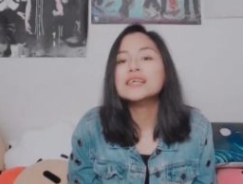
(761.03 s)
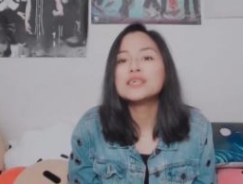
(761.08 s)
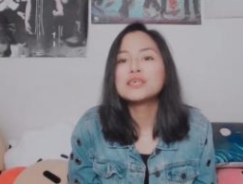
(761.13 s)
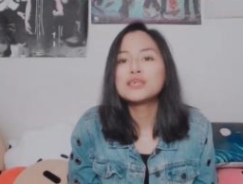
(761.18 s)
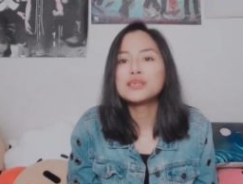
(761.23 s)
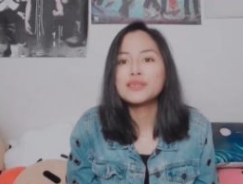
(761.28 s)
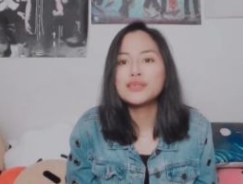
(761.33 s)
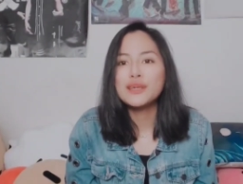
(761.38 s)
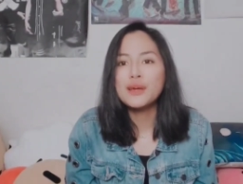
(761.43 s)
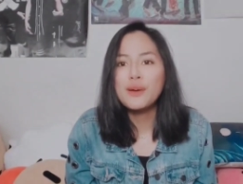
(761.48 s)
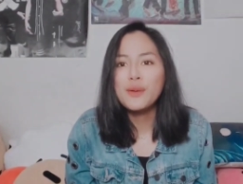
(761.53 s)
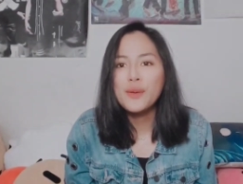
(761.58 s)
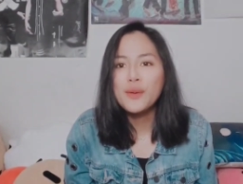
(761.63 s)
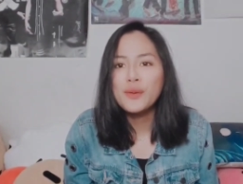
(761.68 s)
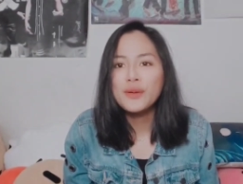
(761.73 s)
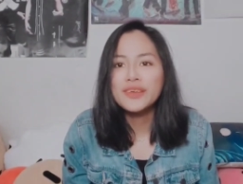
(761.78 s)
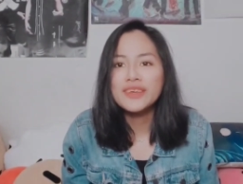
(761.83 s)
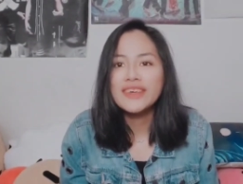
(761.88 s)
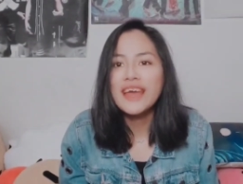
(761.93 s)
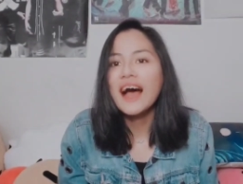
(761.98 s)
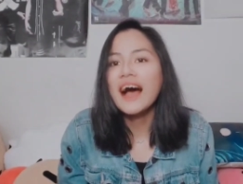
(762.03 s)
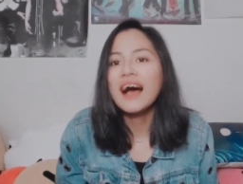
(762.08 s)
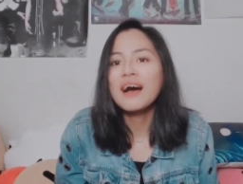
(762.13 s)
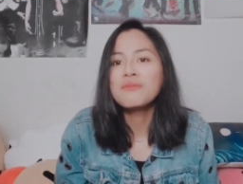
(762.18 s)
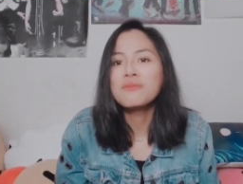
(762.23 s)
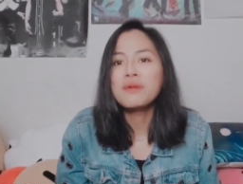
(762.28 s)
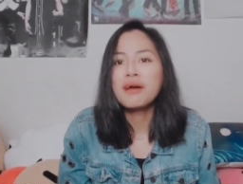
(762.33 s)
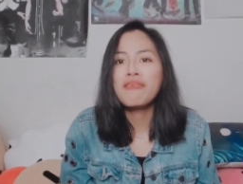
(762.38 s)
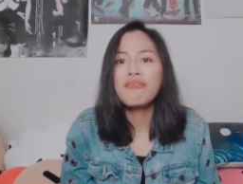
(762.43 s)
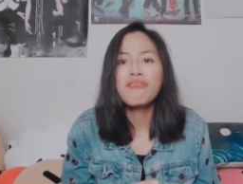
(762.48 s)
So
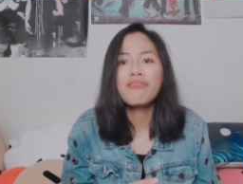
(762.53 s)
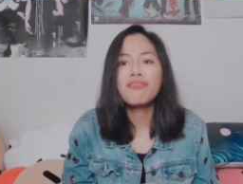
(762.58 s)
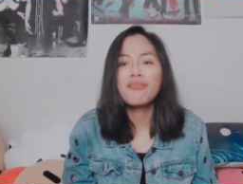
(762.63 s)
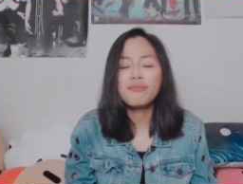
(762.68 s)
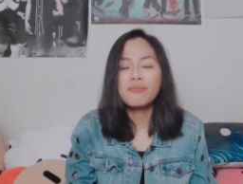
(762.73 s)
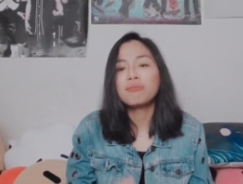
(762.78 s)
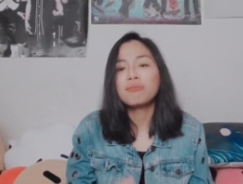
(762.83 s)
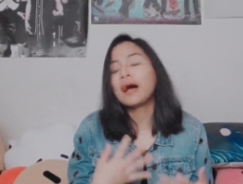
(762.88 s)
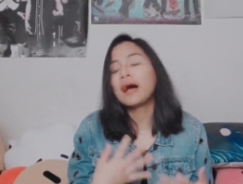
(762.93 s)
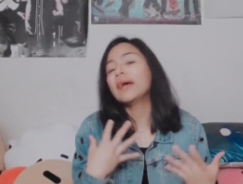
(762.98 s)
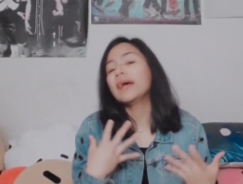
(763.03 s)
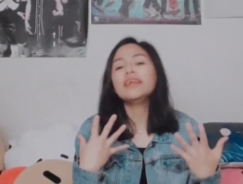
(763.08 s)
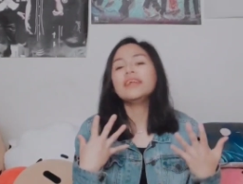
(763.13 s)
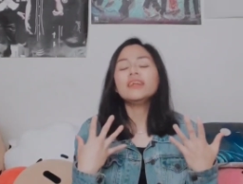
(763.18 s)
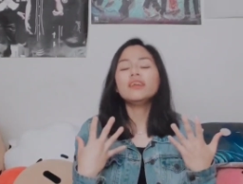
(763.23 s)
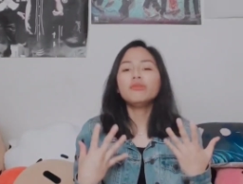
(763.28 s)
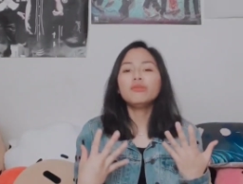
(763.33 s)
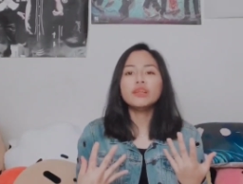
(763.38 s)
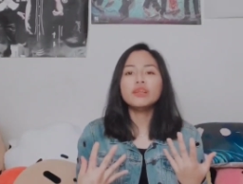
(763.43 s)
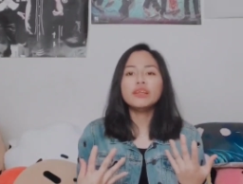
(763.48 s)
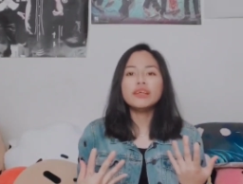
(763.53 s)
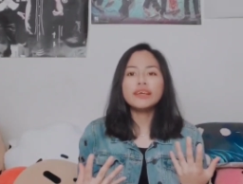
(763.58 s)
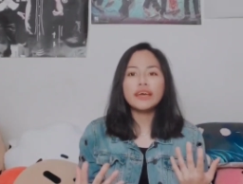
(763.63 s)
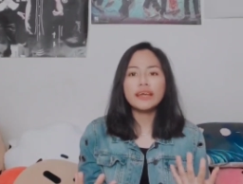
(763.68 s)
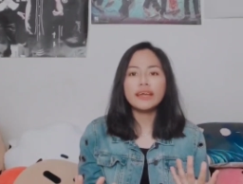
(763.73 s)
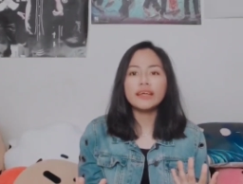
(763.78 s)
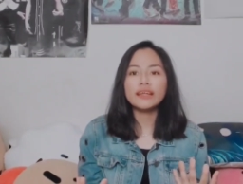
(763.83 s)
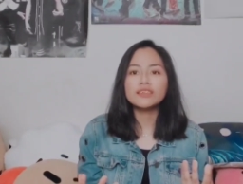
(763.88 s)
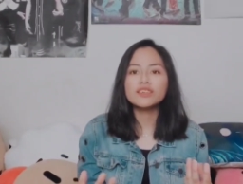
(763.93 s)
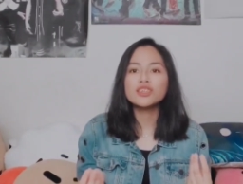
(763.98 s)
yeah, I didn't really
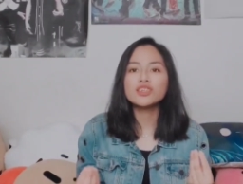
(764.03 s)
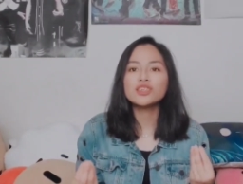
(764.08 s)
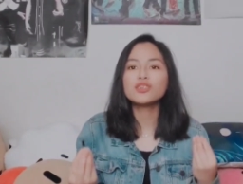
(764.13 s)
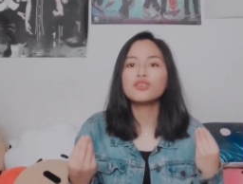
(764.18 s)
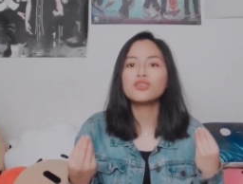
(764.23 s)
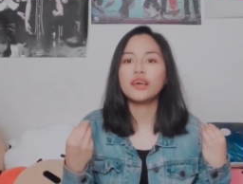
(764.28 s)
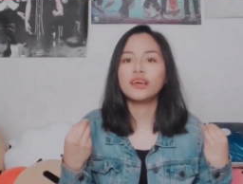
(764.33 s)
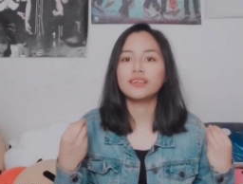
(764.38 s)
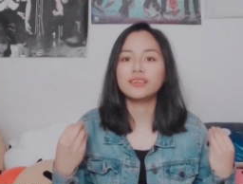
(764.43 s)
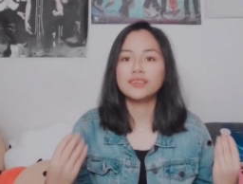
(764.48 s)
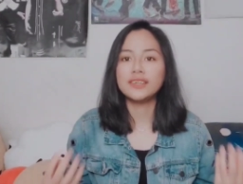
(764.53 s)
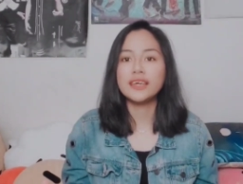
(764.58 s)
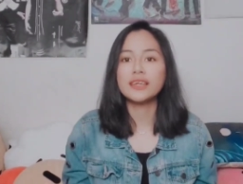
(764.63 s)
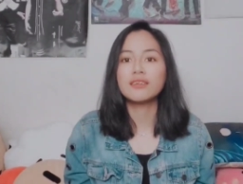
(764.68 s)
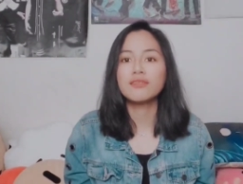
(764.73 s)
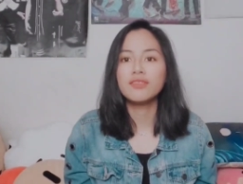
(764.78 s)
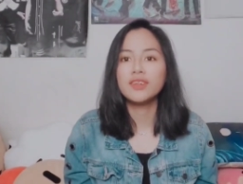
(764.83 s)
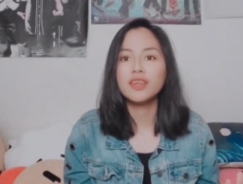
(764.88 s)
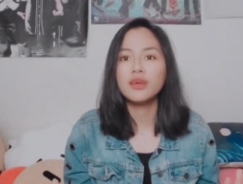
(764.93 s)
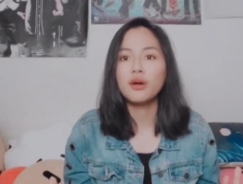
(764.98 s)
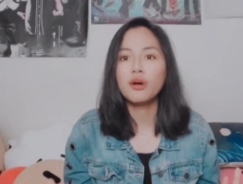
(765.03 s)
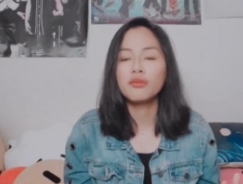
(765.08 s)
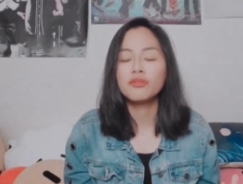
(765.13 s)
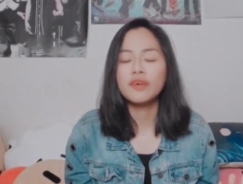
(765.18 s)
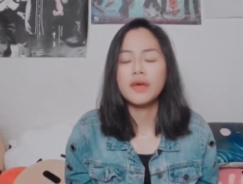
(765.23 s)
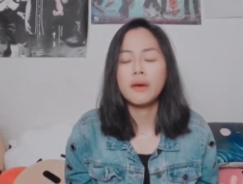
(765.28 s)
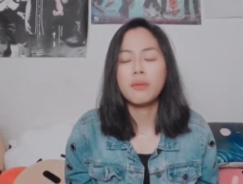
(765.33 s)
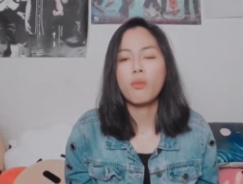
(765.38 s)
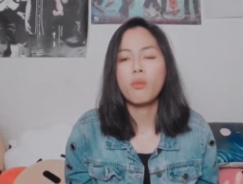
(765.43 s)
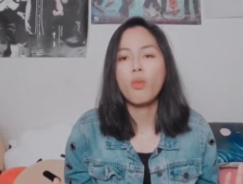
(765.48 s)
get into like take a video
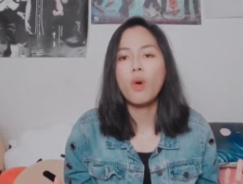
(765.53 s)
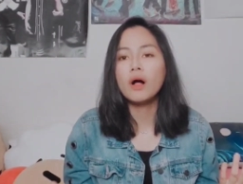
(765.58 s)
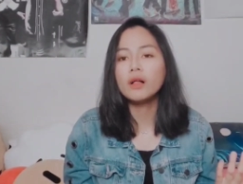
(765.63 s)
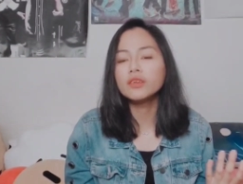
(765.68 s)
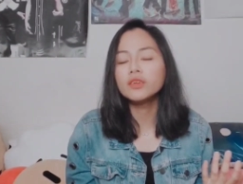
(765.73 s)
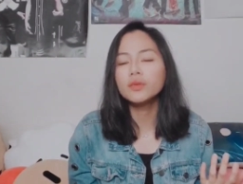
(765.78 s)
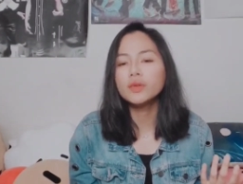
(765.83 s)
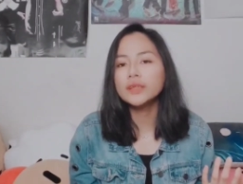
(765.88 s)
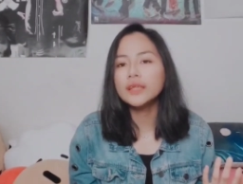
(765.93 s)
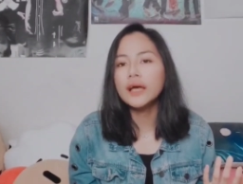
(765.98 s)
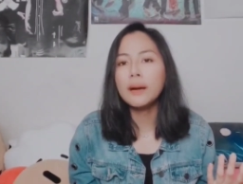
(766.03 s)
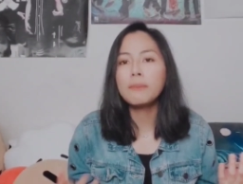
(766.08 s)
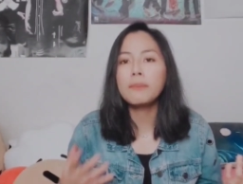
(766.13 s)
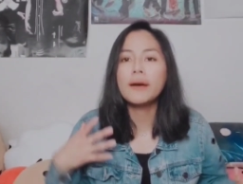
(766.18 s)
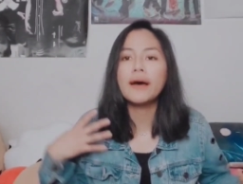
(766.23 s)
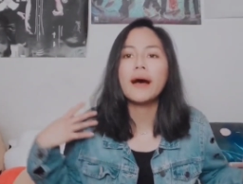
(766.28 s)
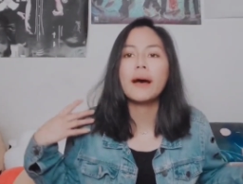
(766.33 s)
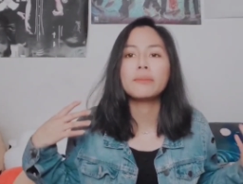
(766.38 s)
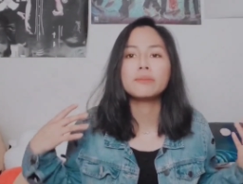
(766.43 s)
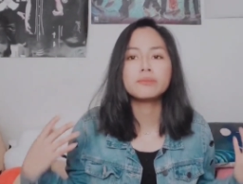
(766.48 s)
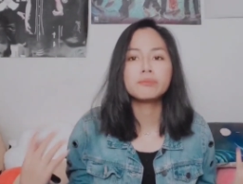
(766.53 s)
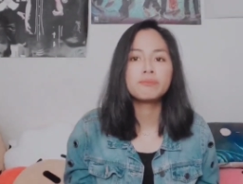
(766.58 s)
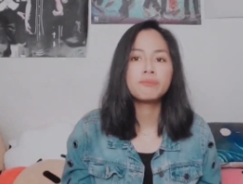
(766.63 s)
of him while doing that, but